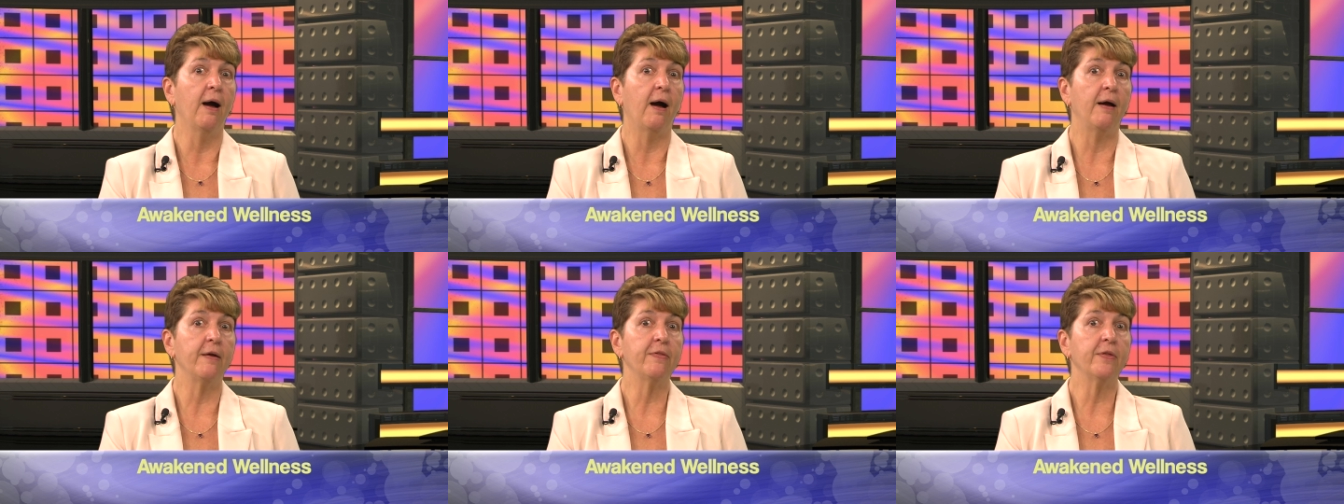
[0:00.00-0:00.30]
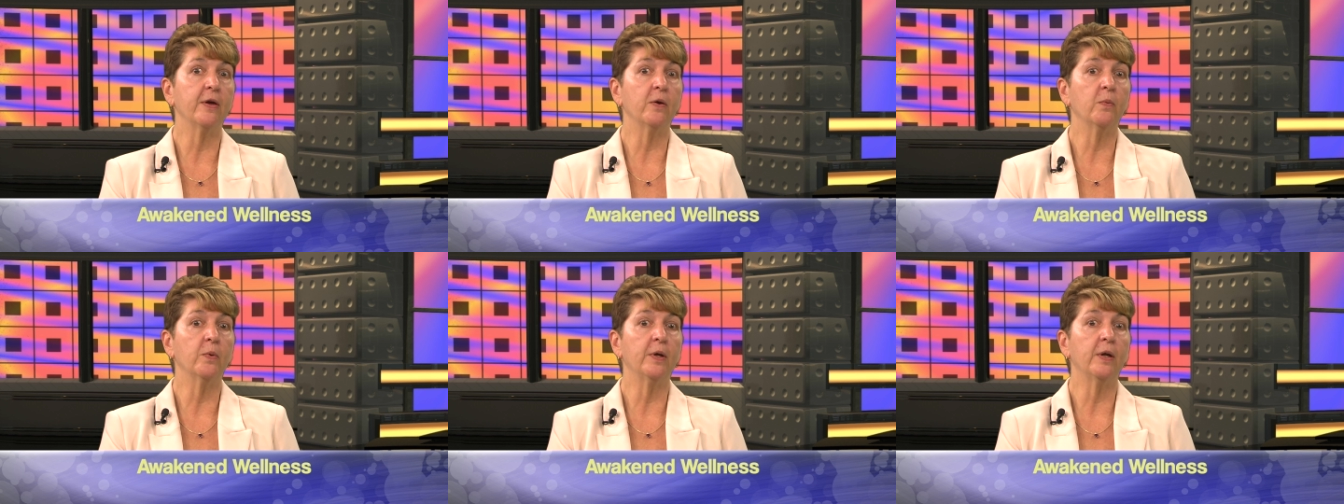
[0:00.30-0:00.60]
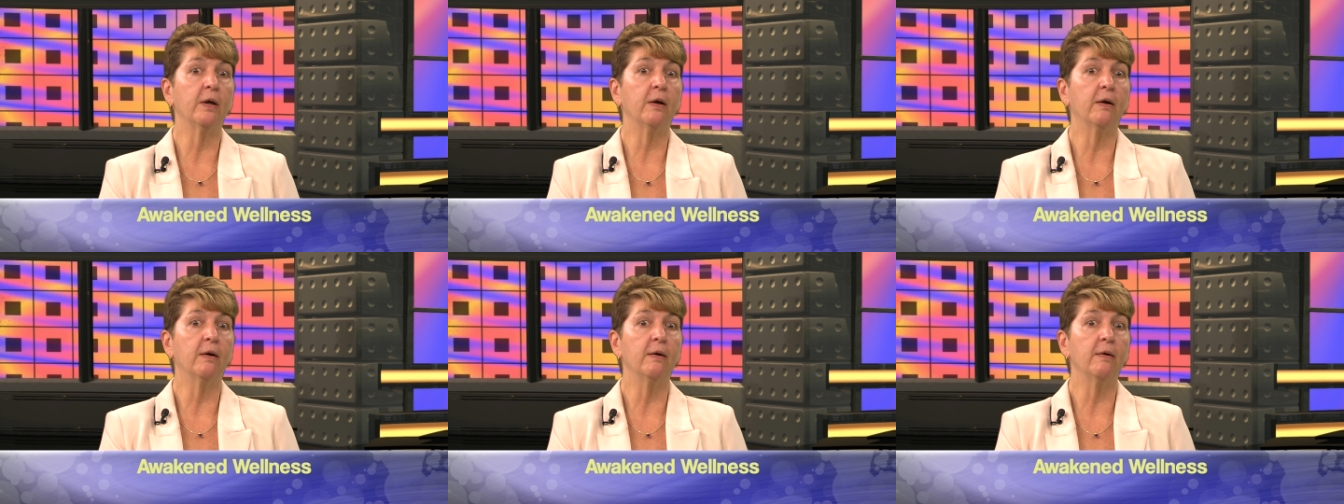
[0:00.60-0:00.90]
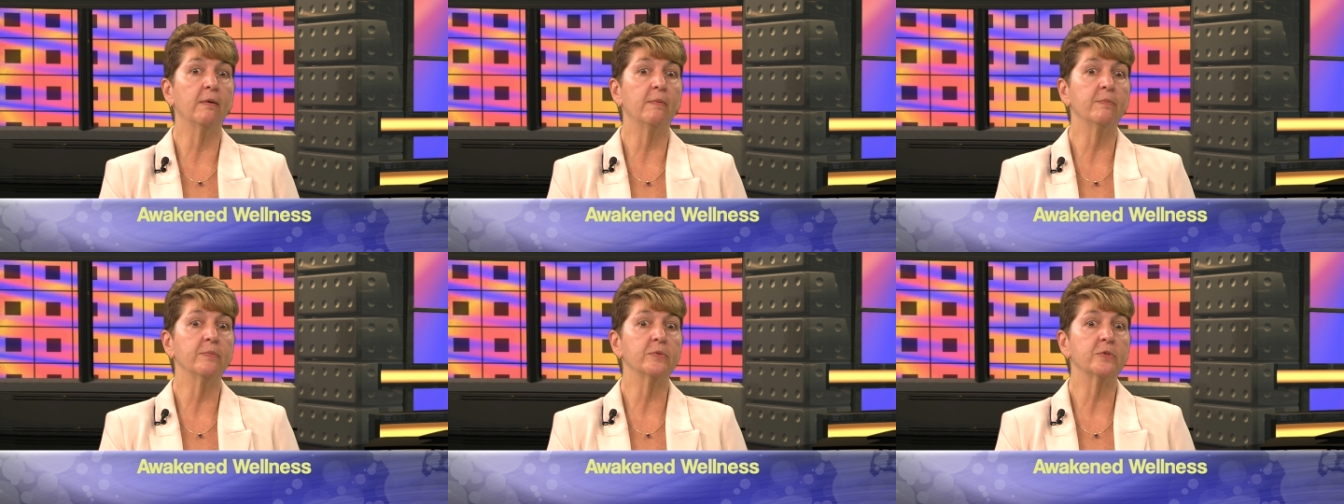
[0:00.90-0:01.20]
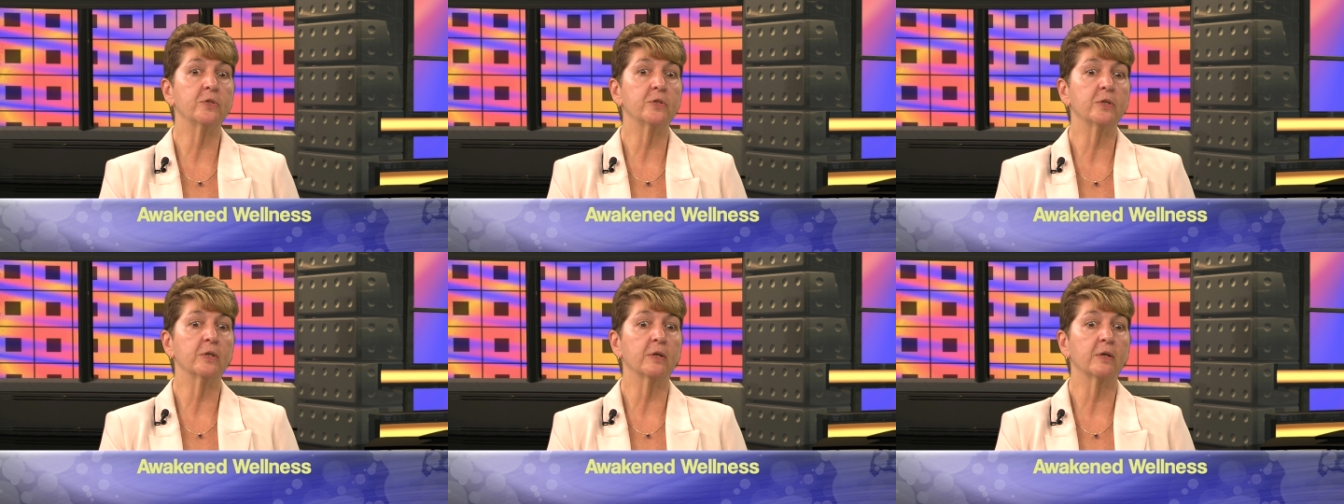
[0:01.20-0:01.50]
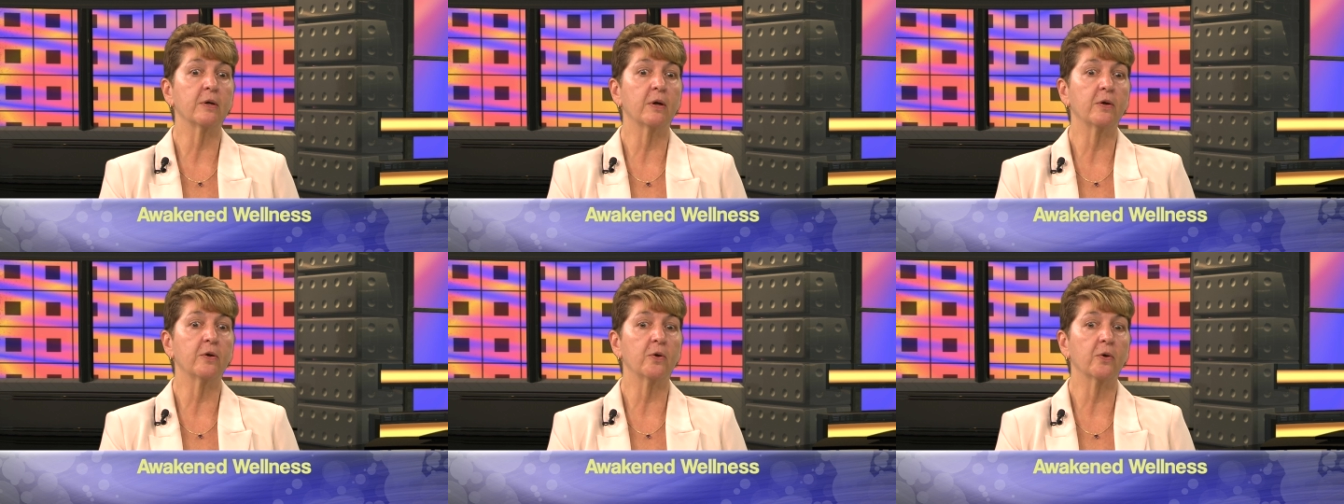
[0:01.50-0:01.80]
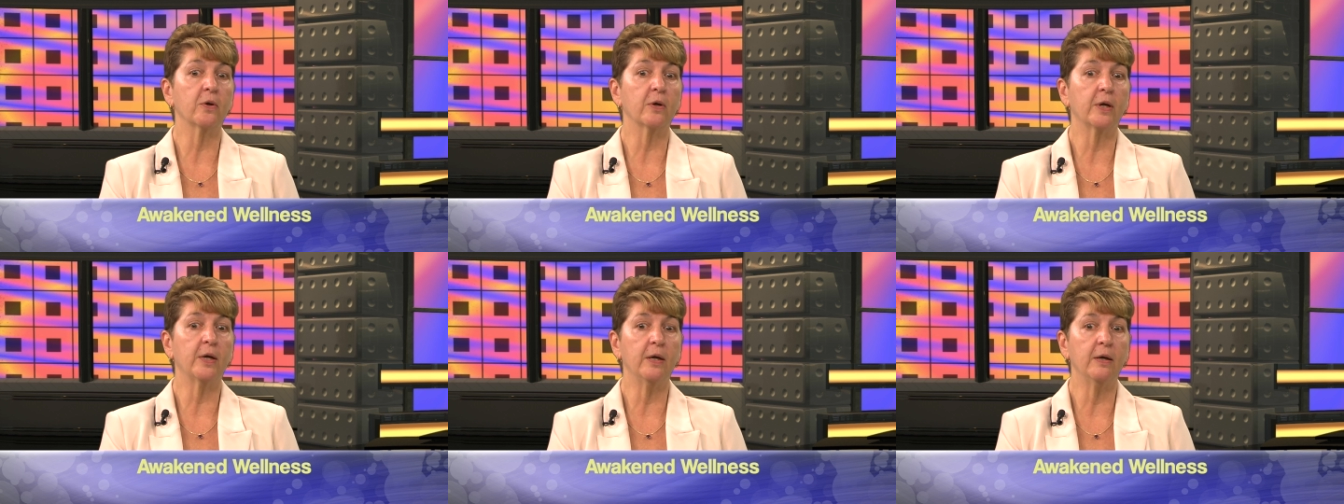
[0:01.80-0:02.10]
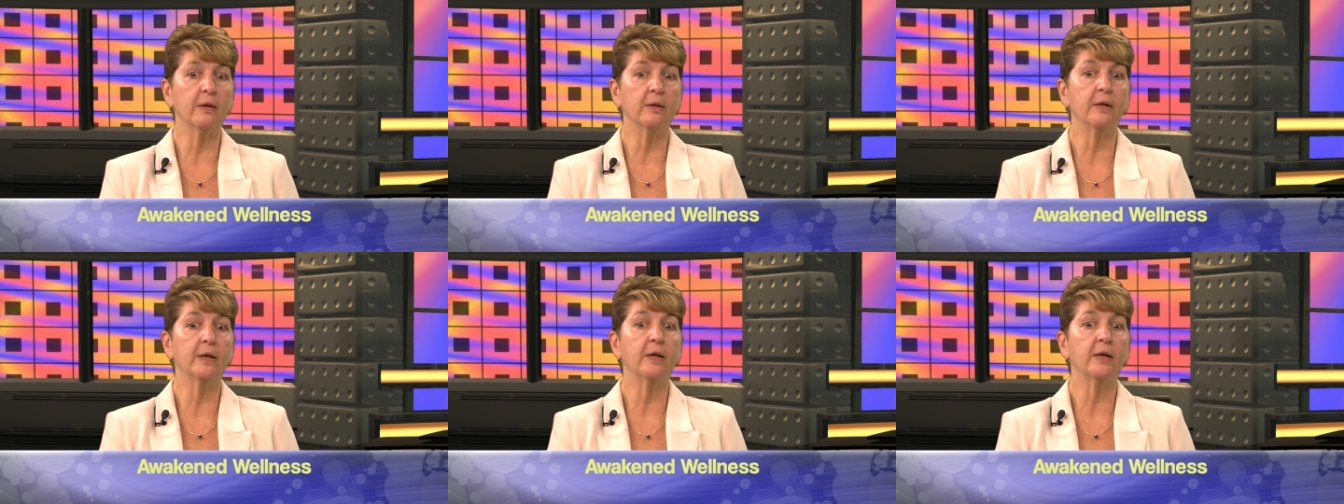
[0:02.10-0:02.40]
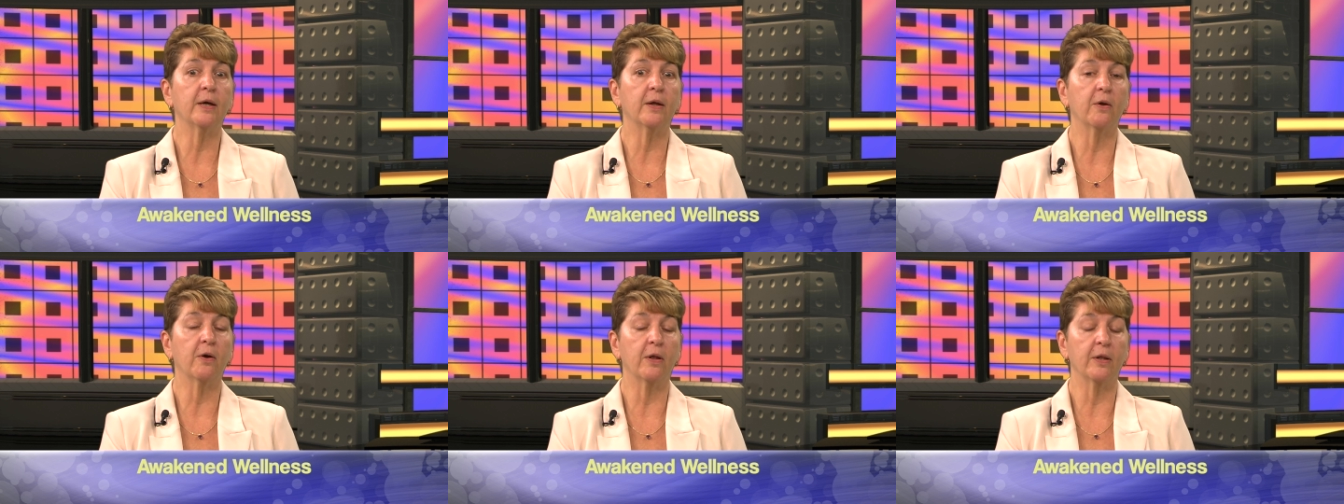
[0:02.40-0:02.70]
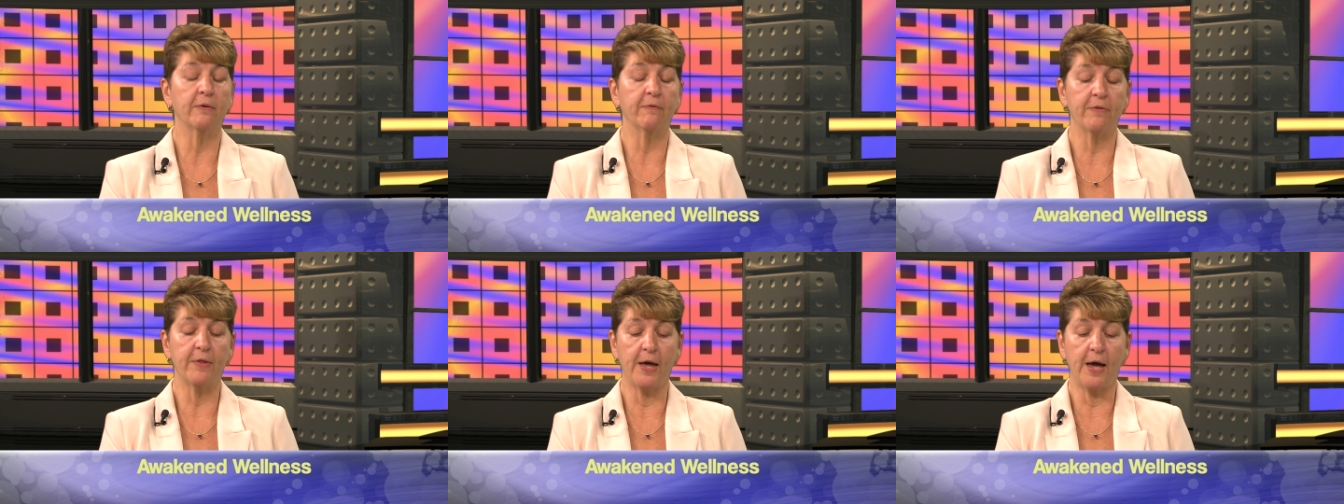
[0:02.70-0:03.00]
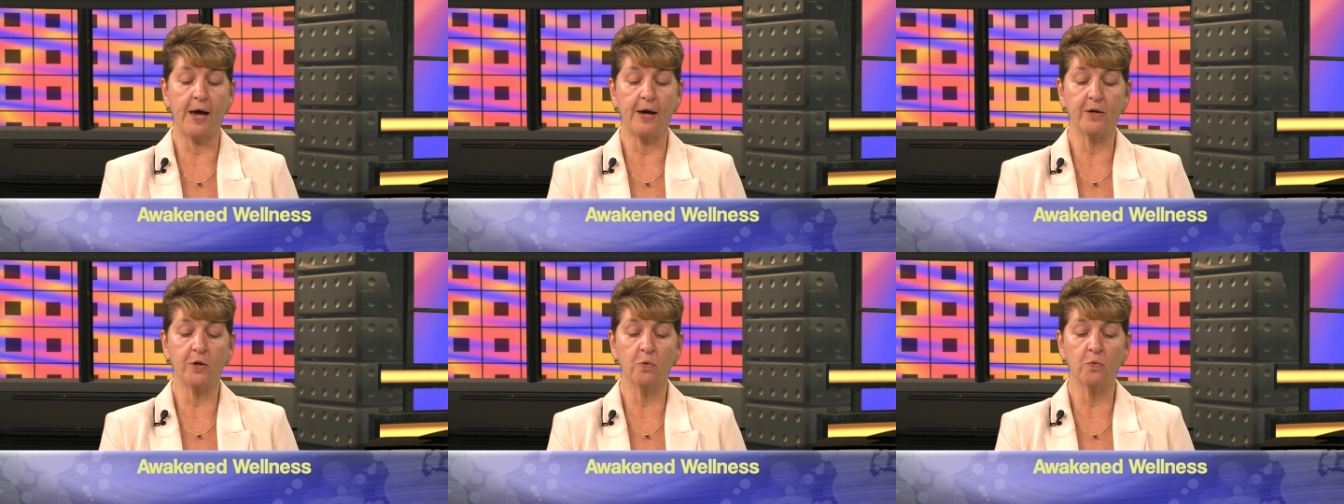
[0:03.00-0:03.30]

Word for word: I think when it comes to your healing and all of that,